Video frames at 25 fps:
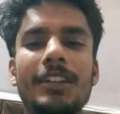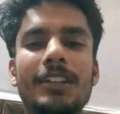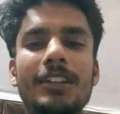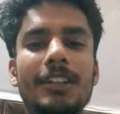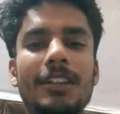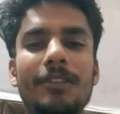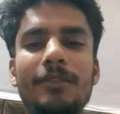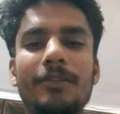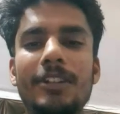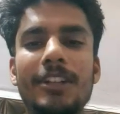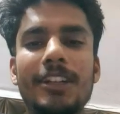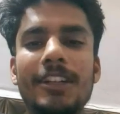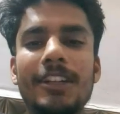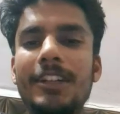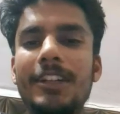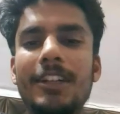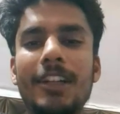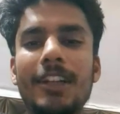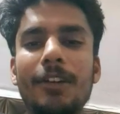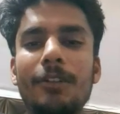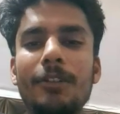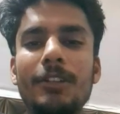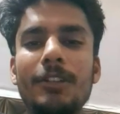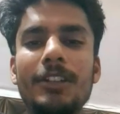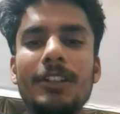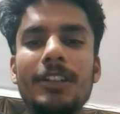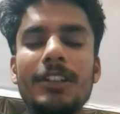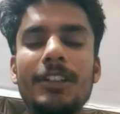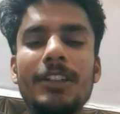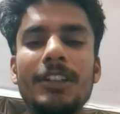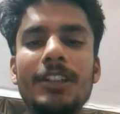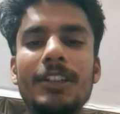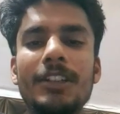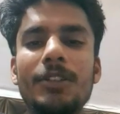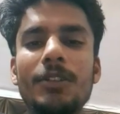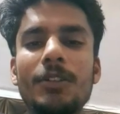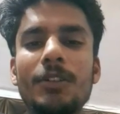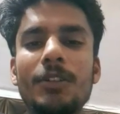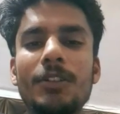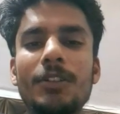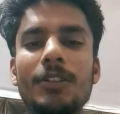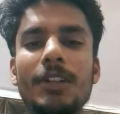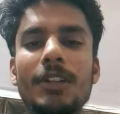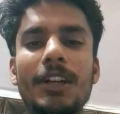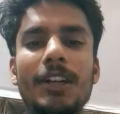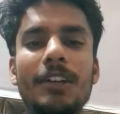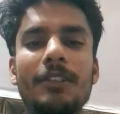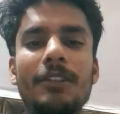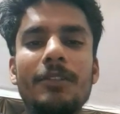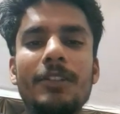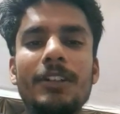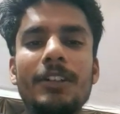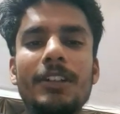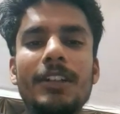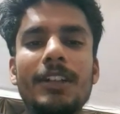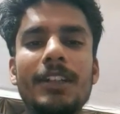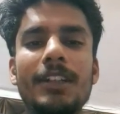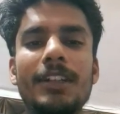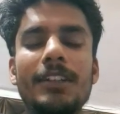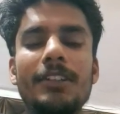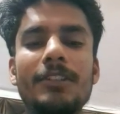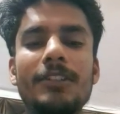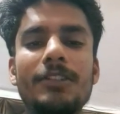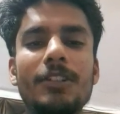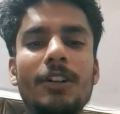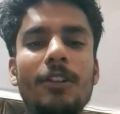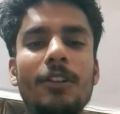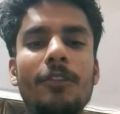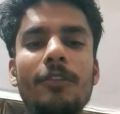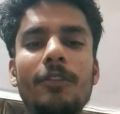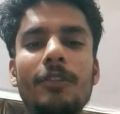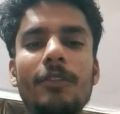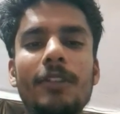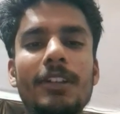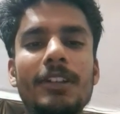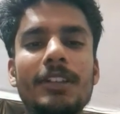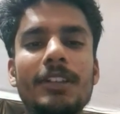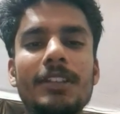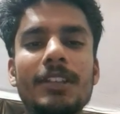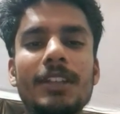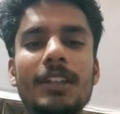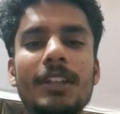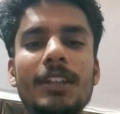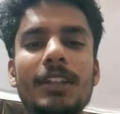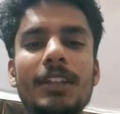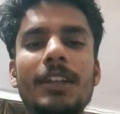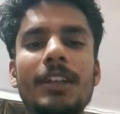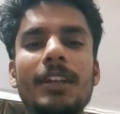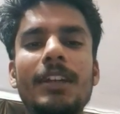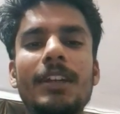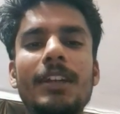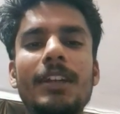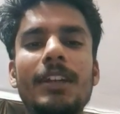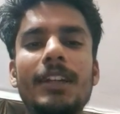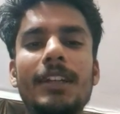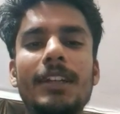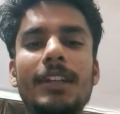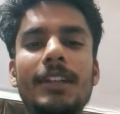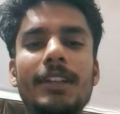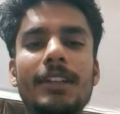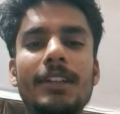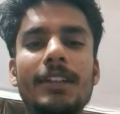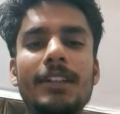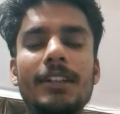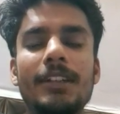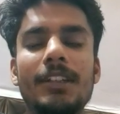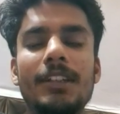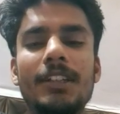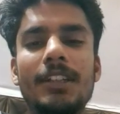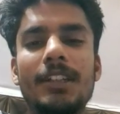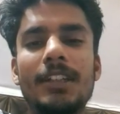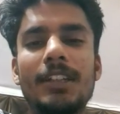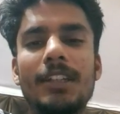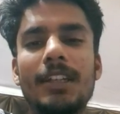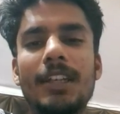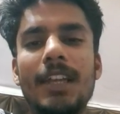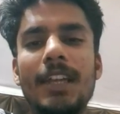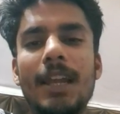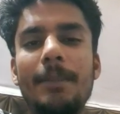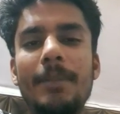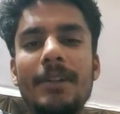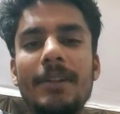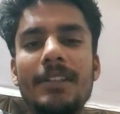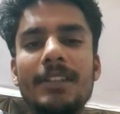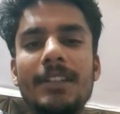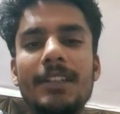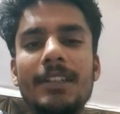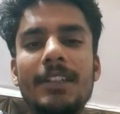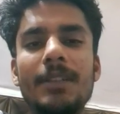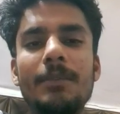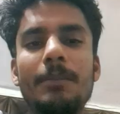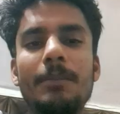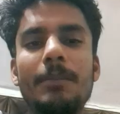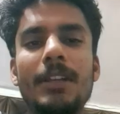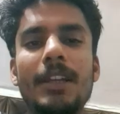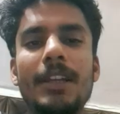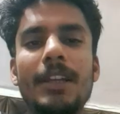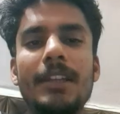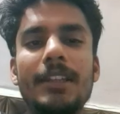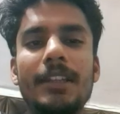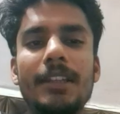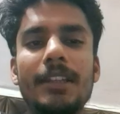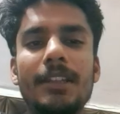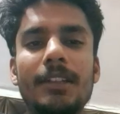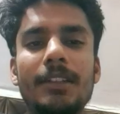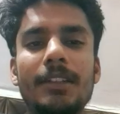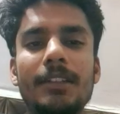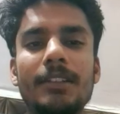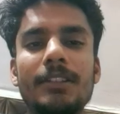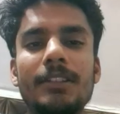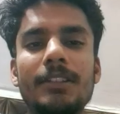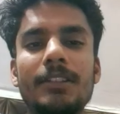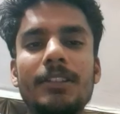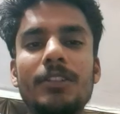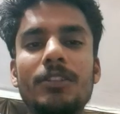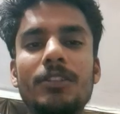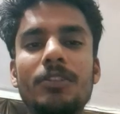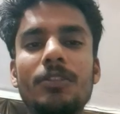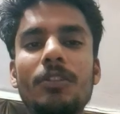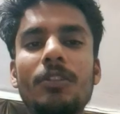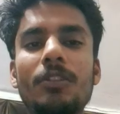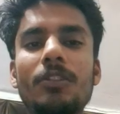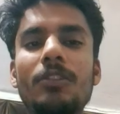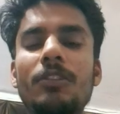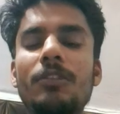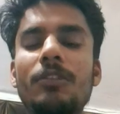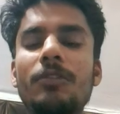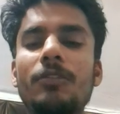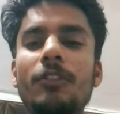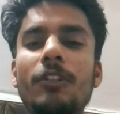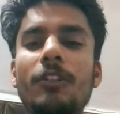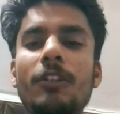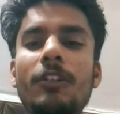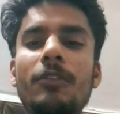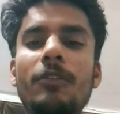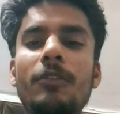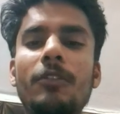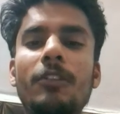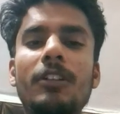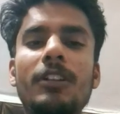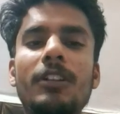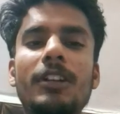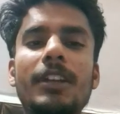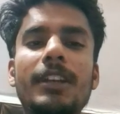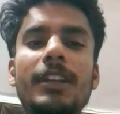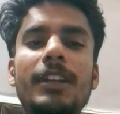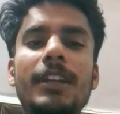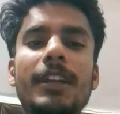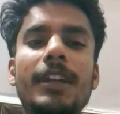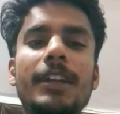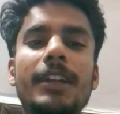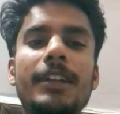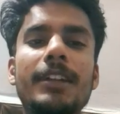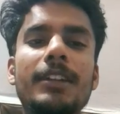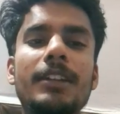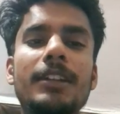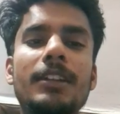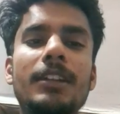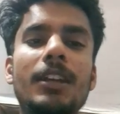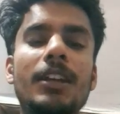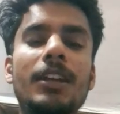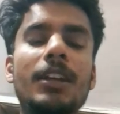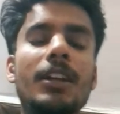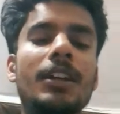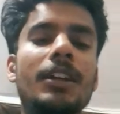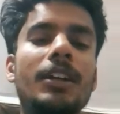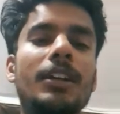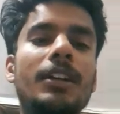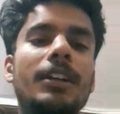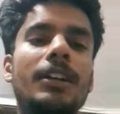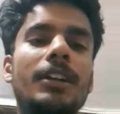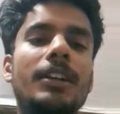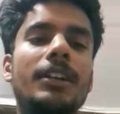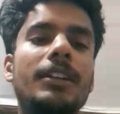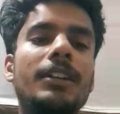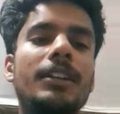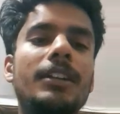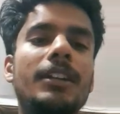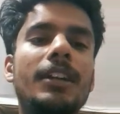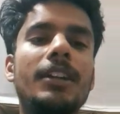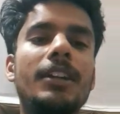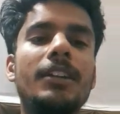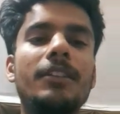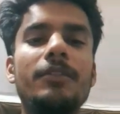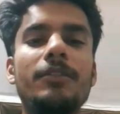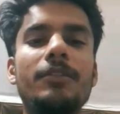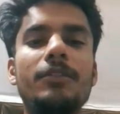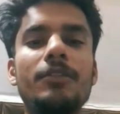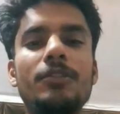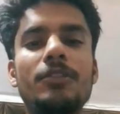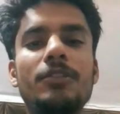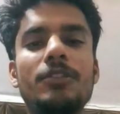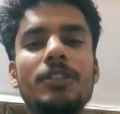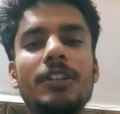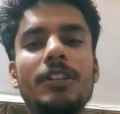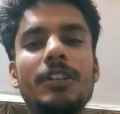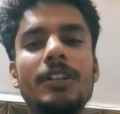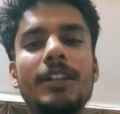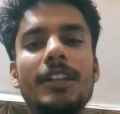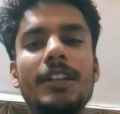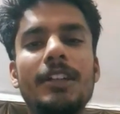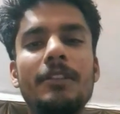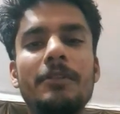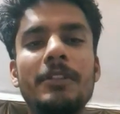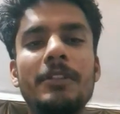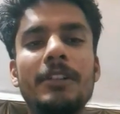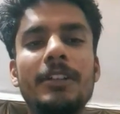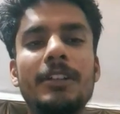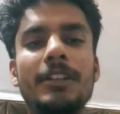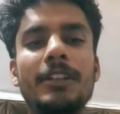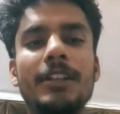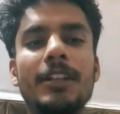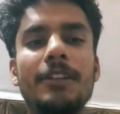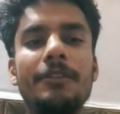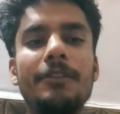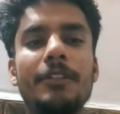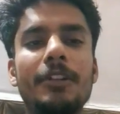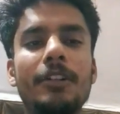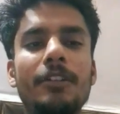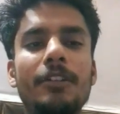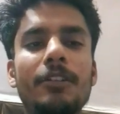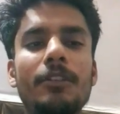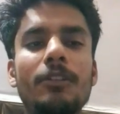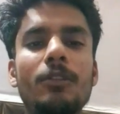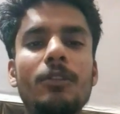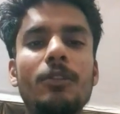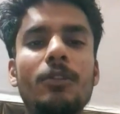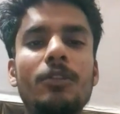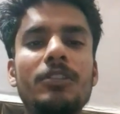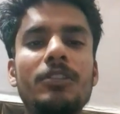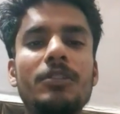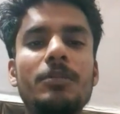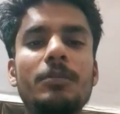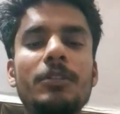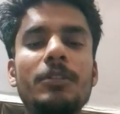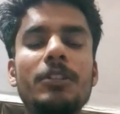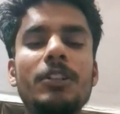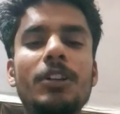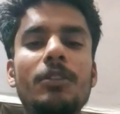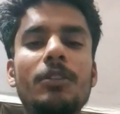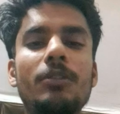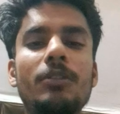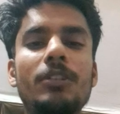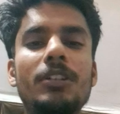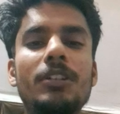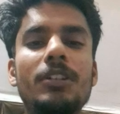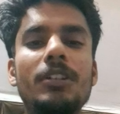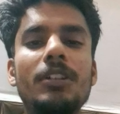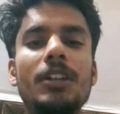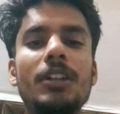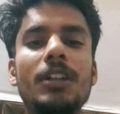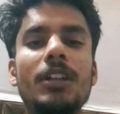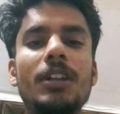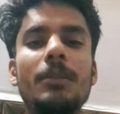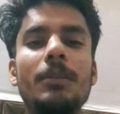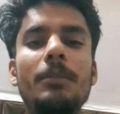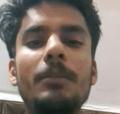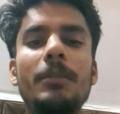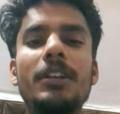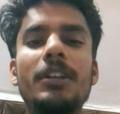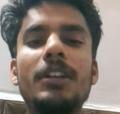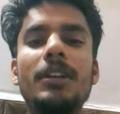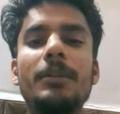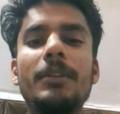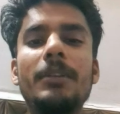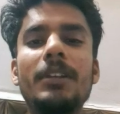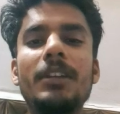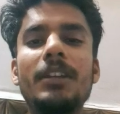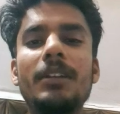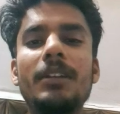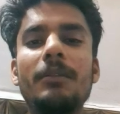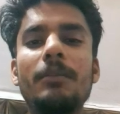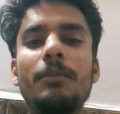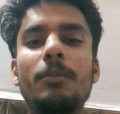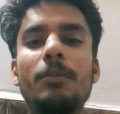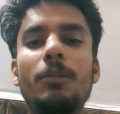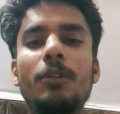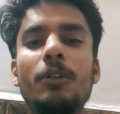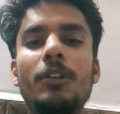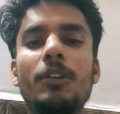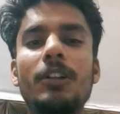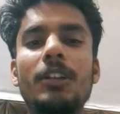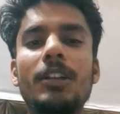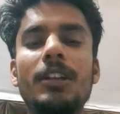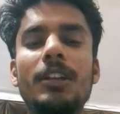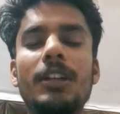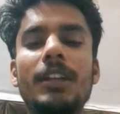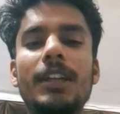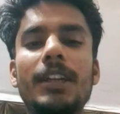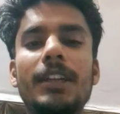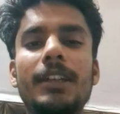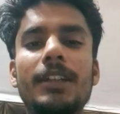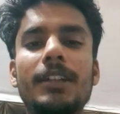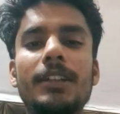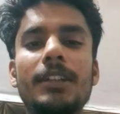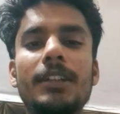Update regularly those hardware and softwares, and capacity planning. Ensure your firewall can handle current and future network traffic loads without becoming a bottleneck.